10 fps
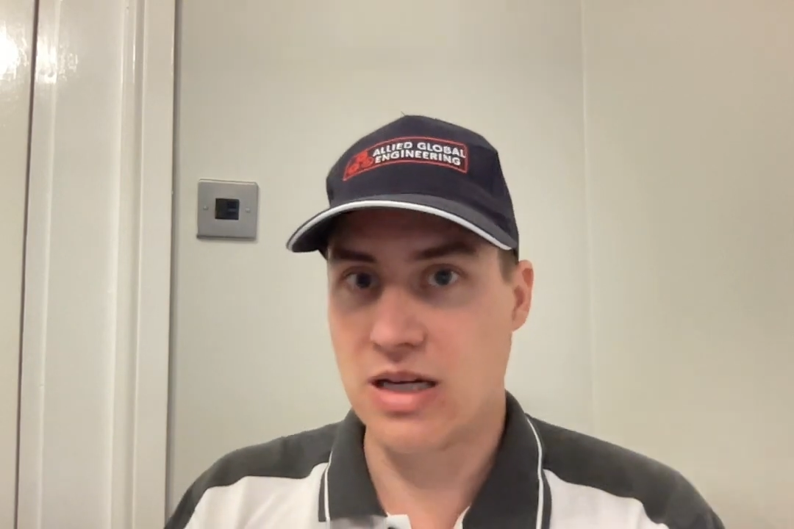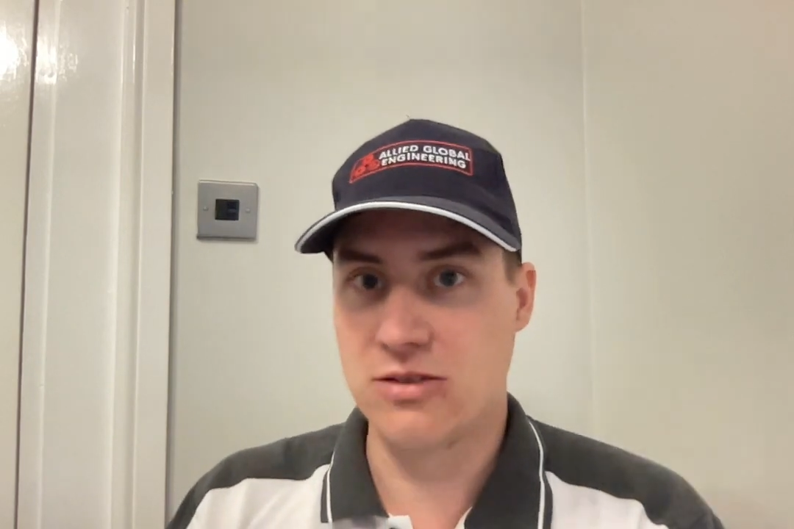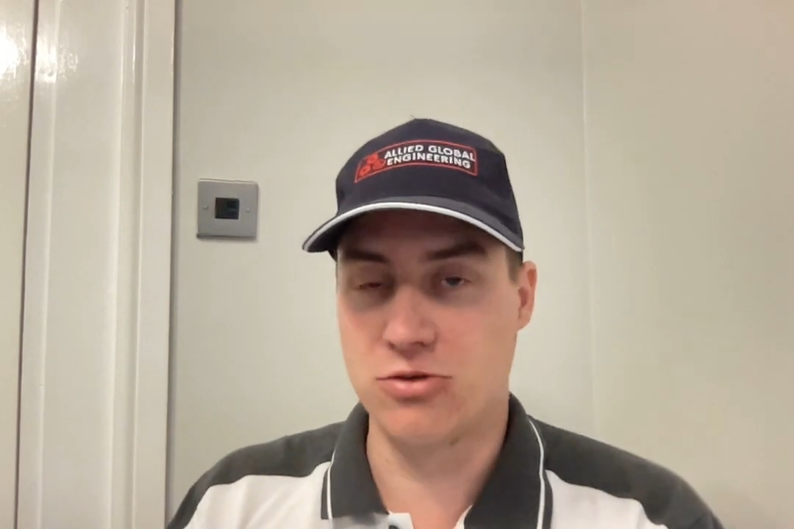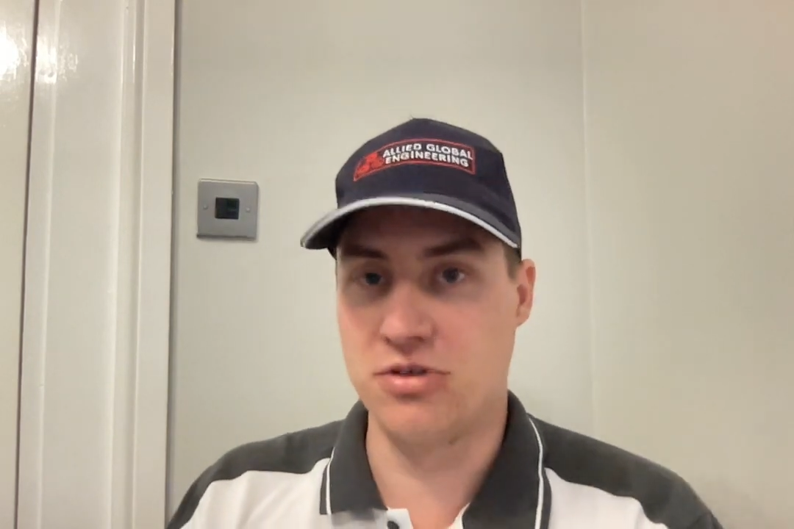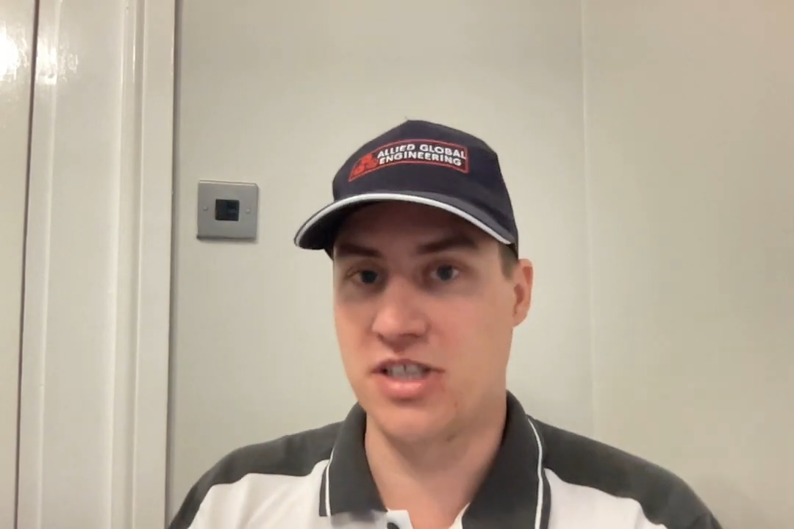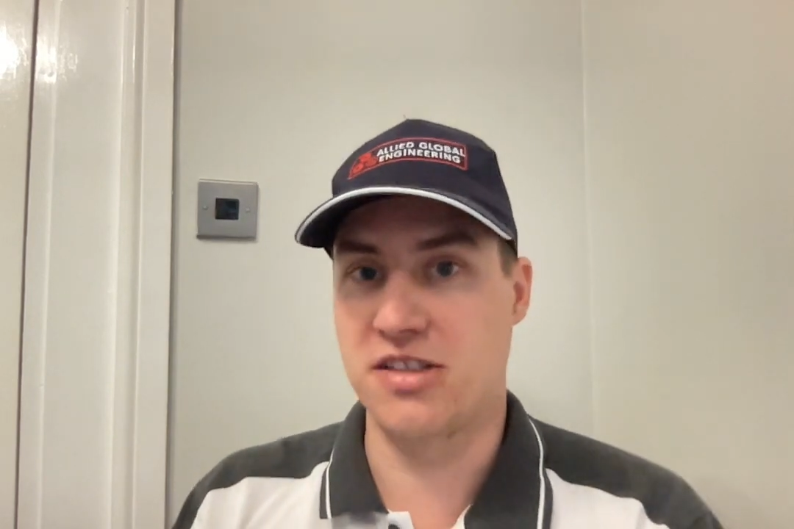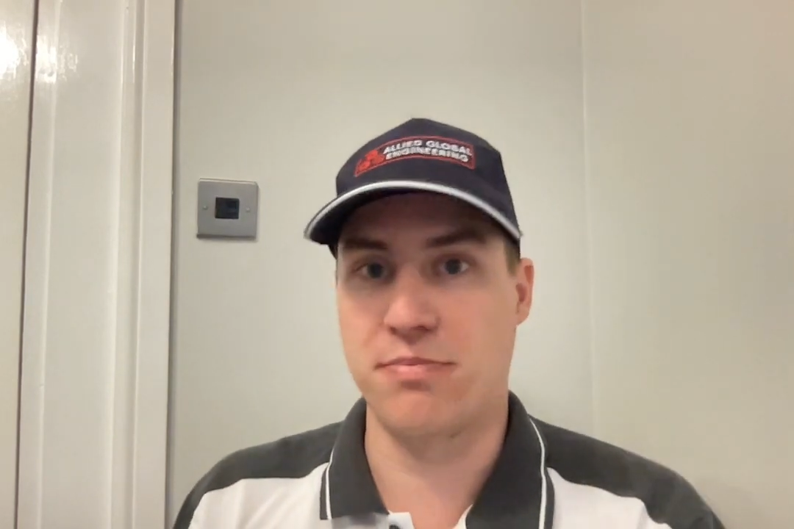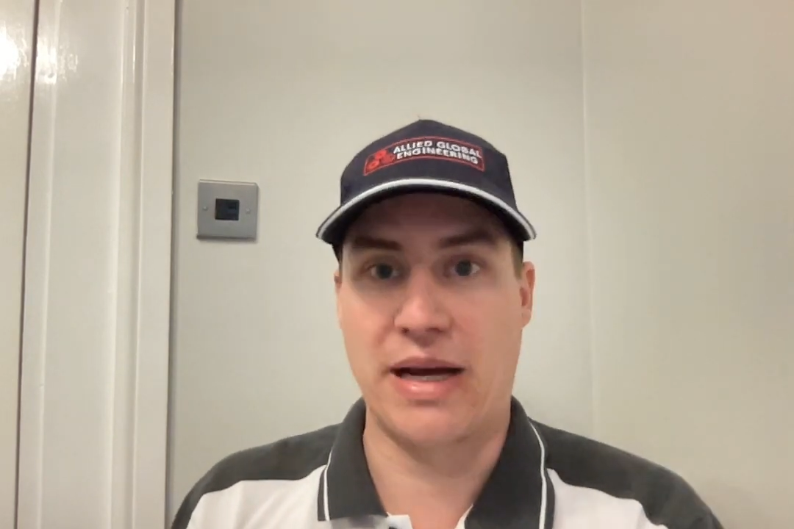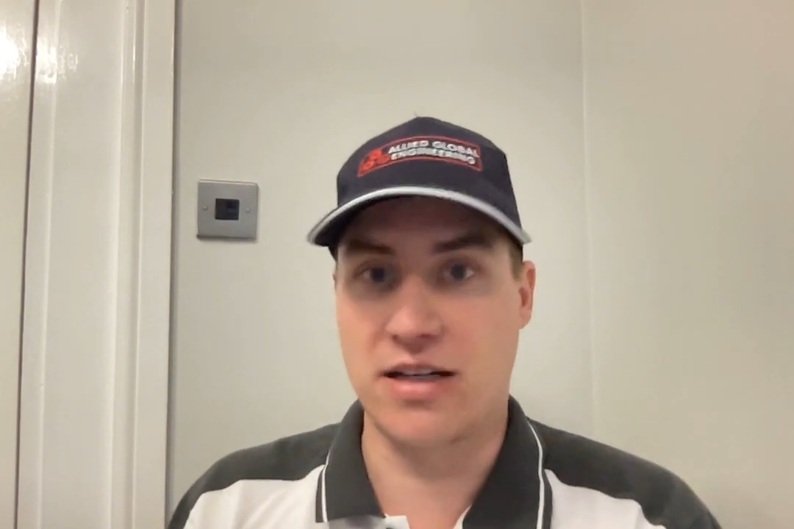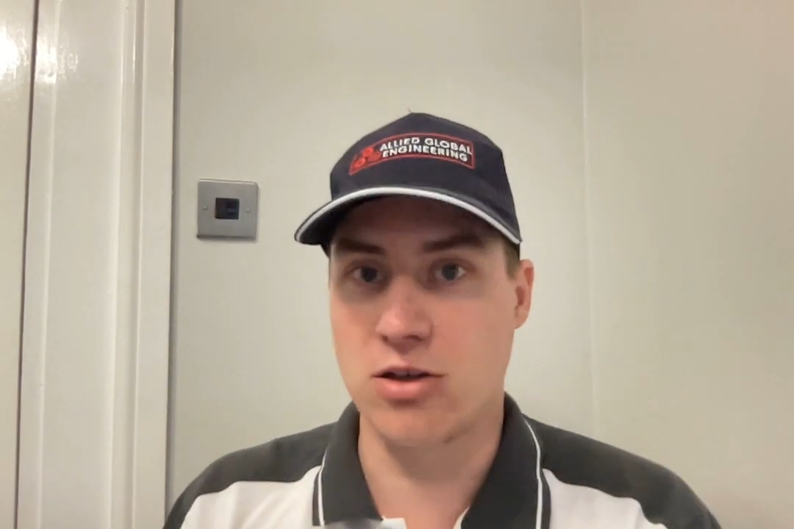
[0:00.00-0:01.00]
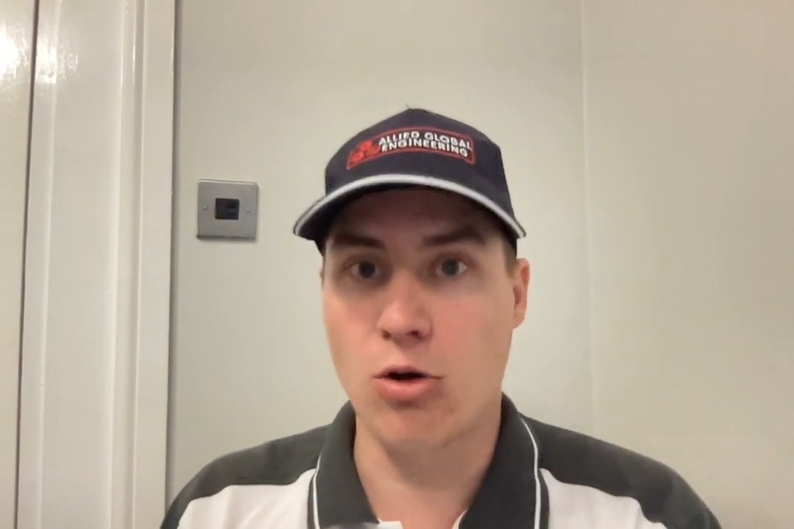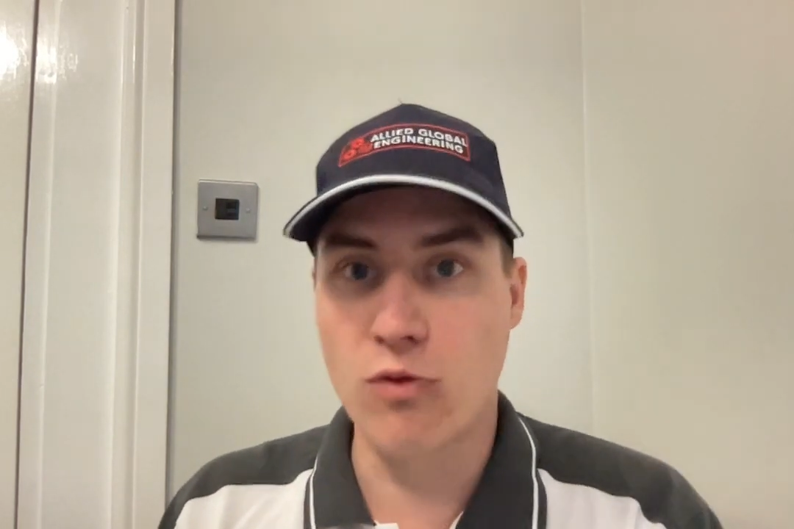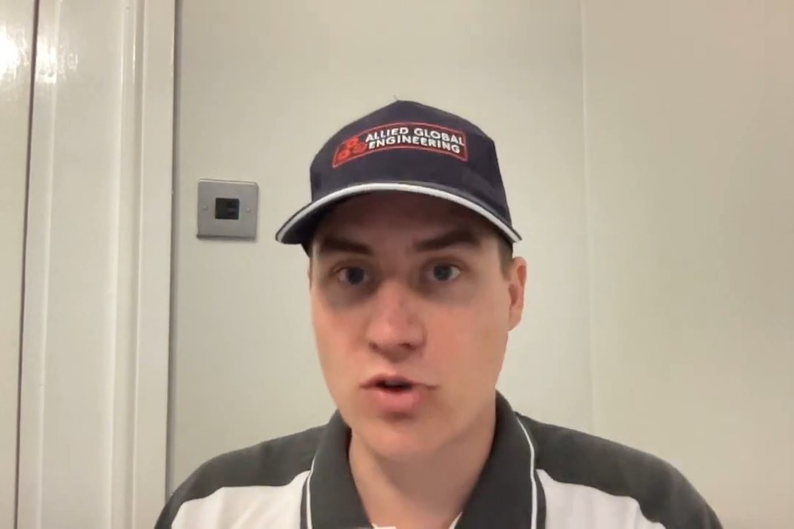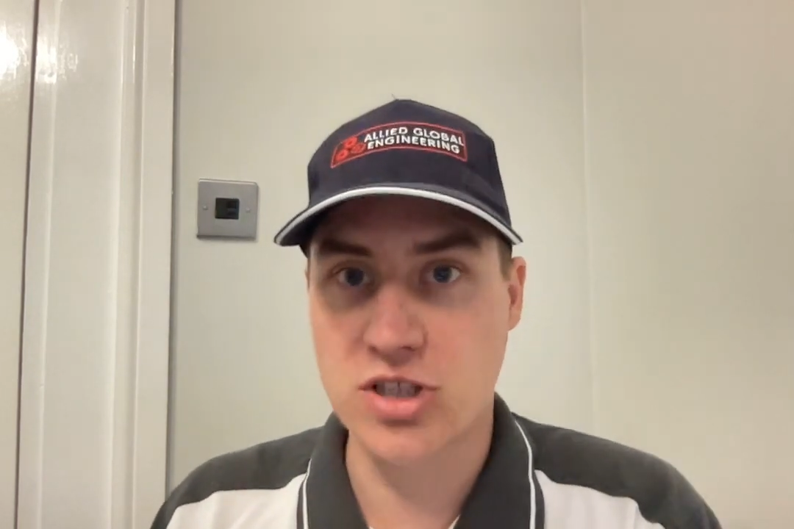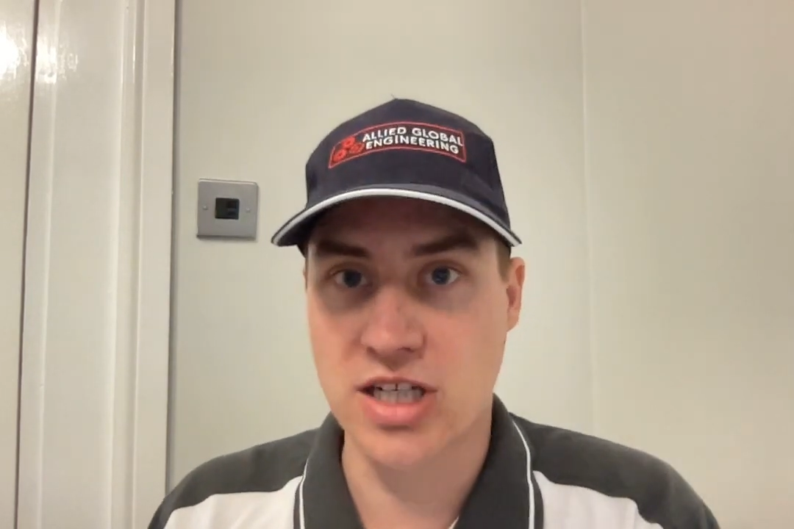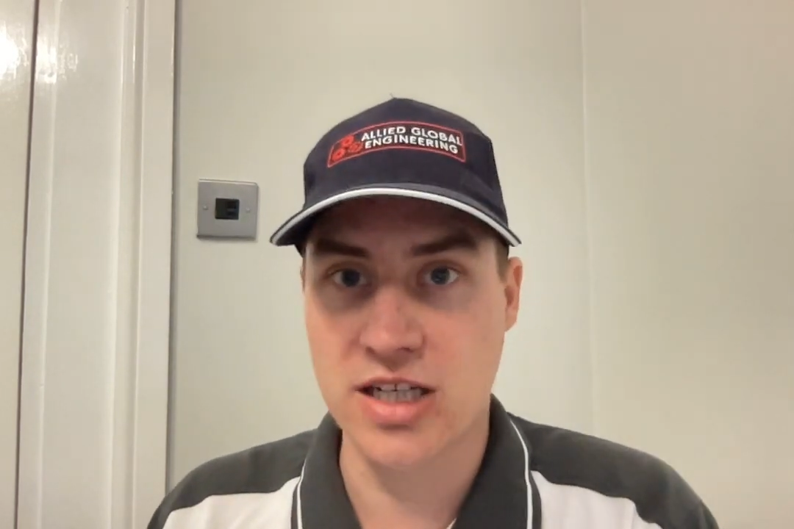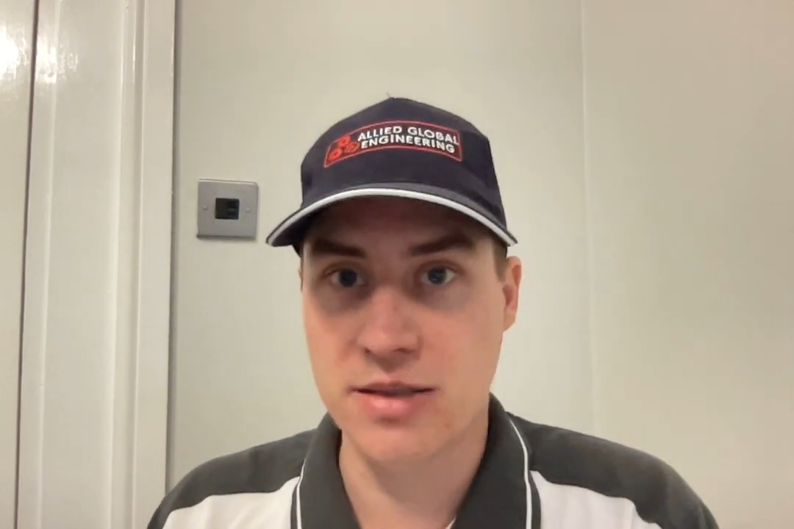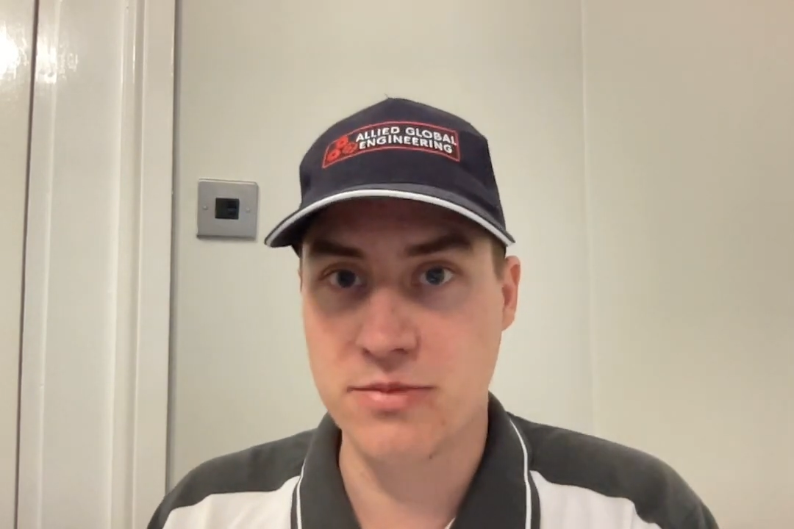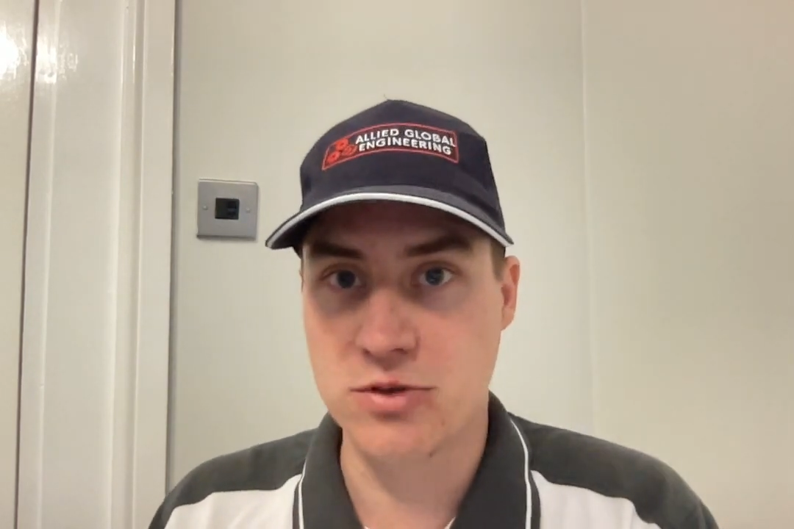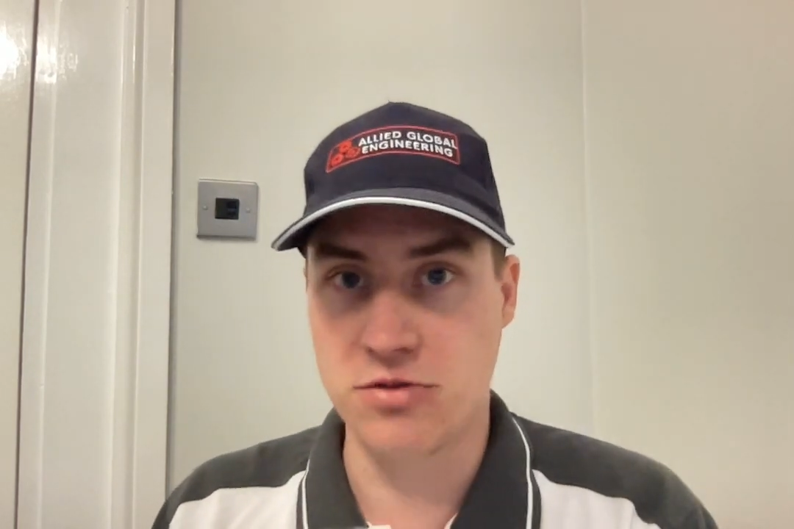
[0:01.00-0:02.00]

Do you expect overtime?